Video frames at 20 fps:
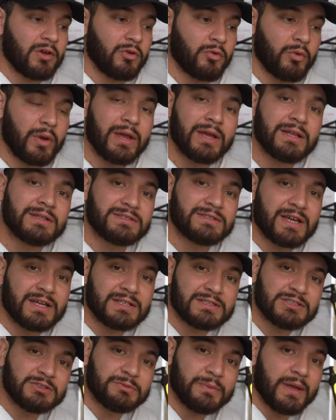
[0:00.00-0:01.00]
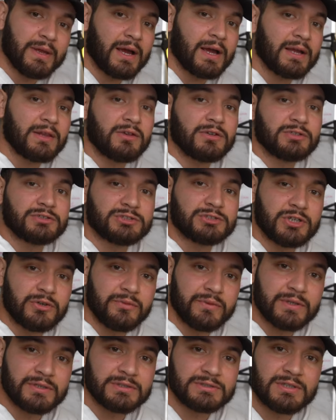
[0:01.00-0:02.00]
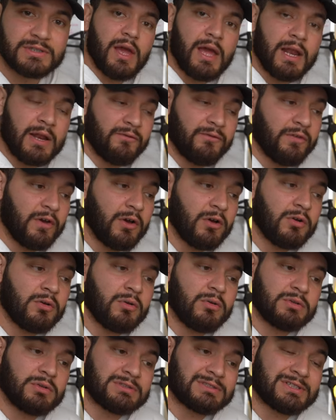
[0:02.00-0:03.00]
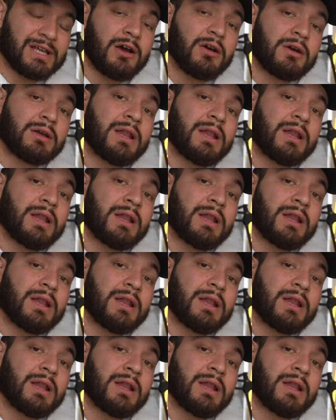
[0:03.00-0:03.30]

great intentions behind your service. NFL style